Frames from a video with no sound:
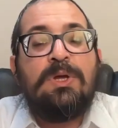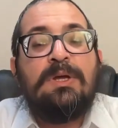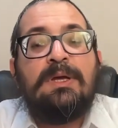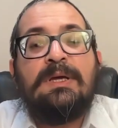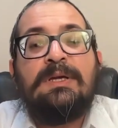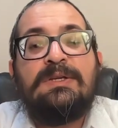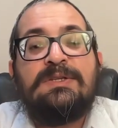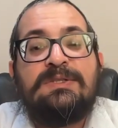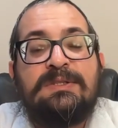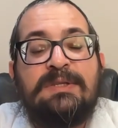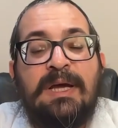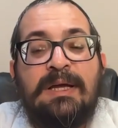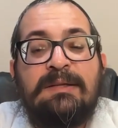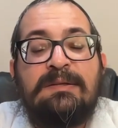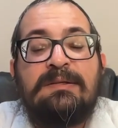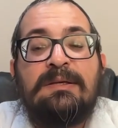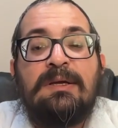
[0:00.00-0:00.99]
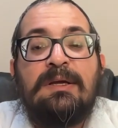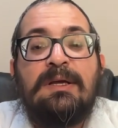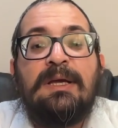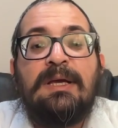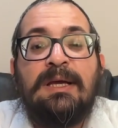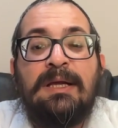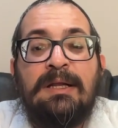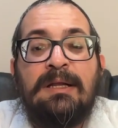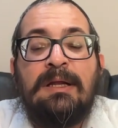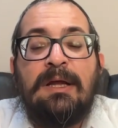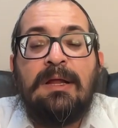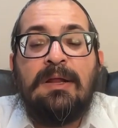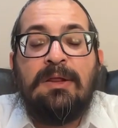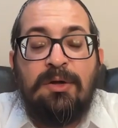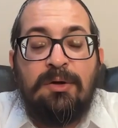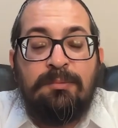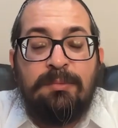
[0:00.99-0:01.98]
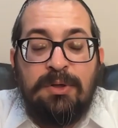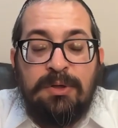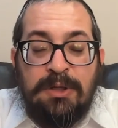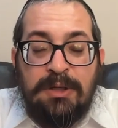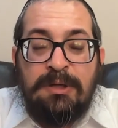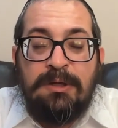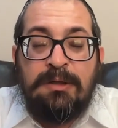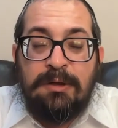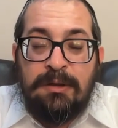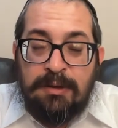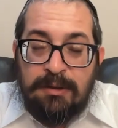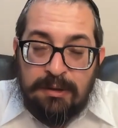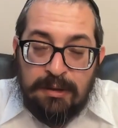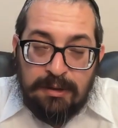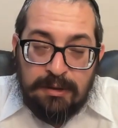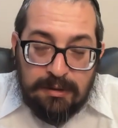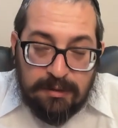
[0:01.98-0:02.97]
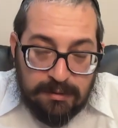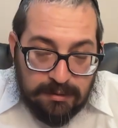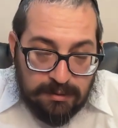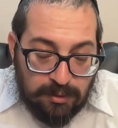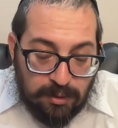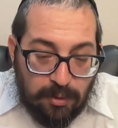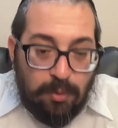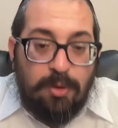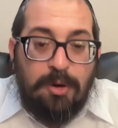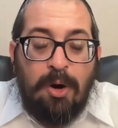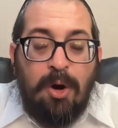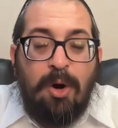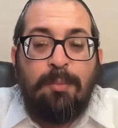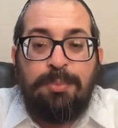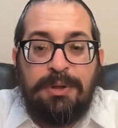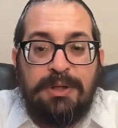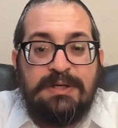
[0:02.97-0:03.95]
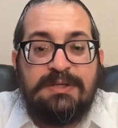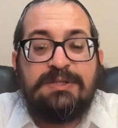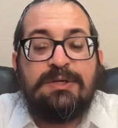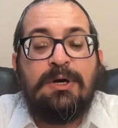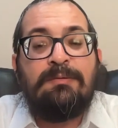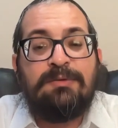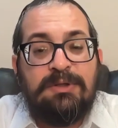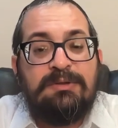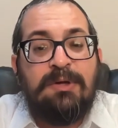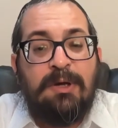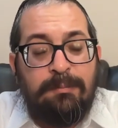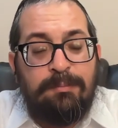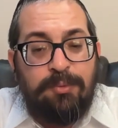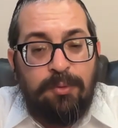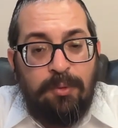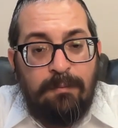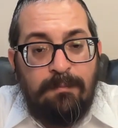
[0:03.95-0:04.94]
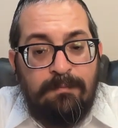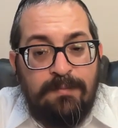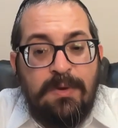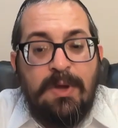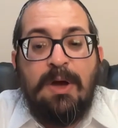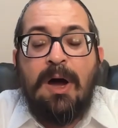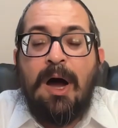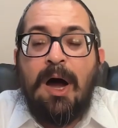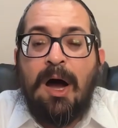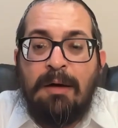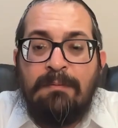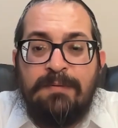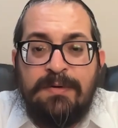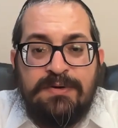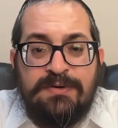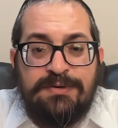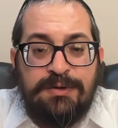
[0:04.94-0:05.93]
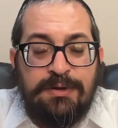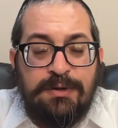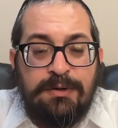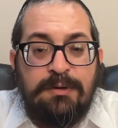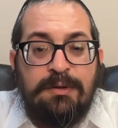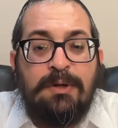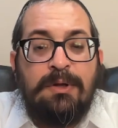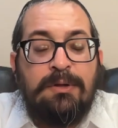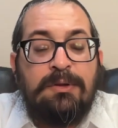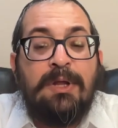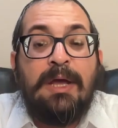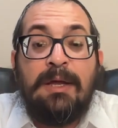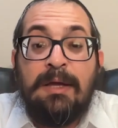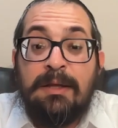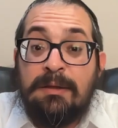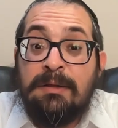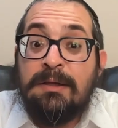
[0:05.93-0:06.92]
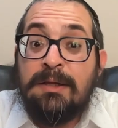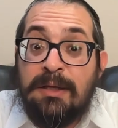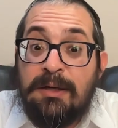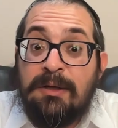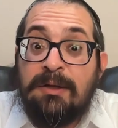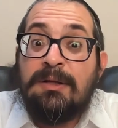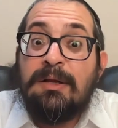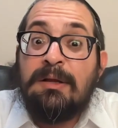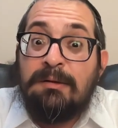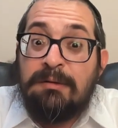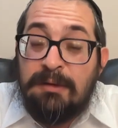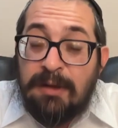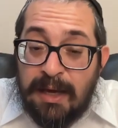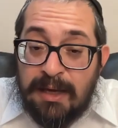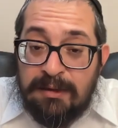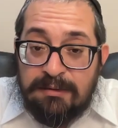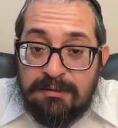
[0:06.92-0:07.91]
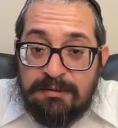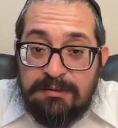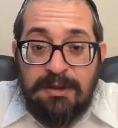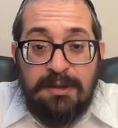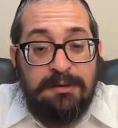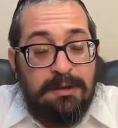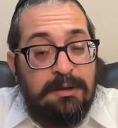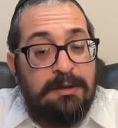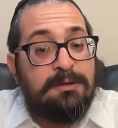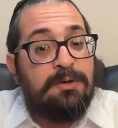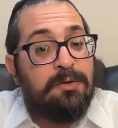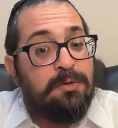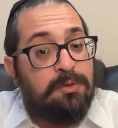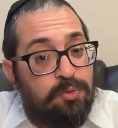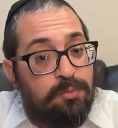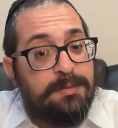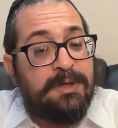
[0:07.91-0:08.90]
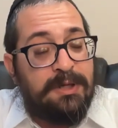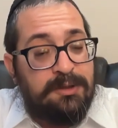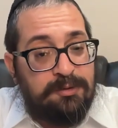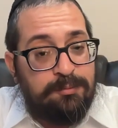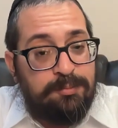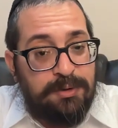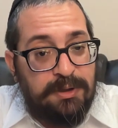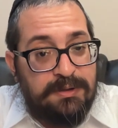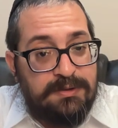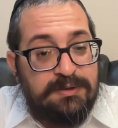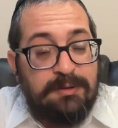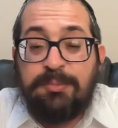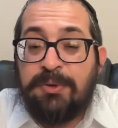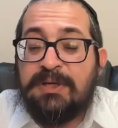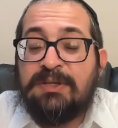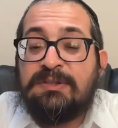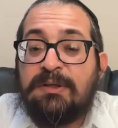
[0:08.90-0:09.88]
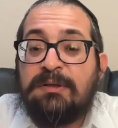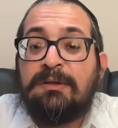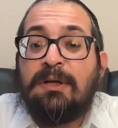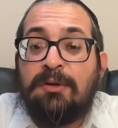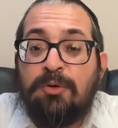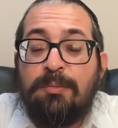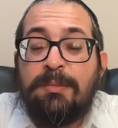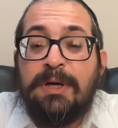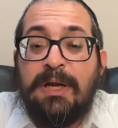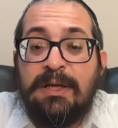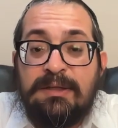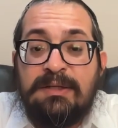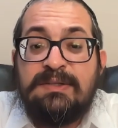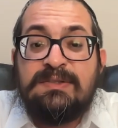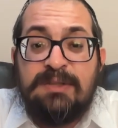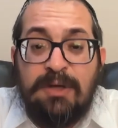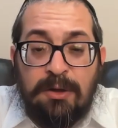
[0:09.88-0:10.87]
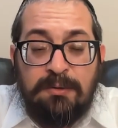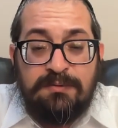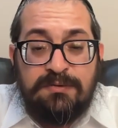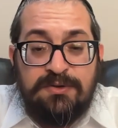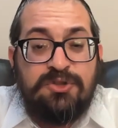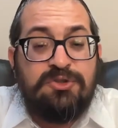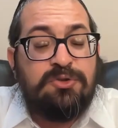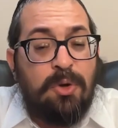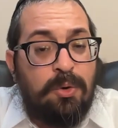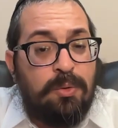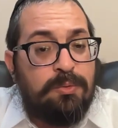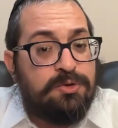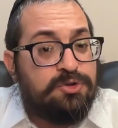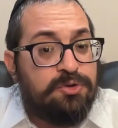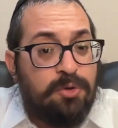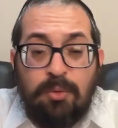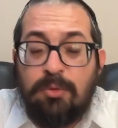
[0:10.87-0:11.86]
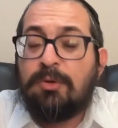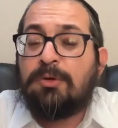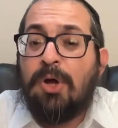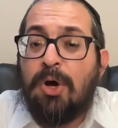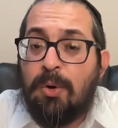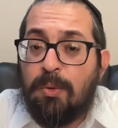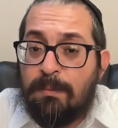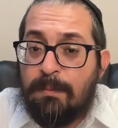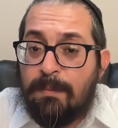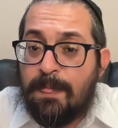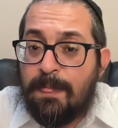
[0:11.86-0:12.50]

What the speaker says: is that in the whole complex of the temple, obviously, they needed light. They needed to illuminate the place. The place didn't illuminate itself. Stones don't glow.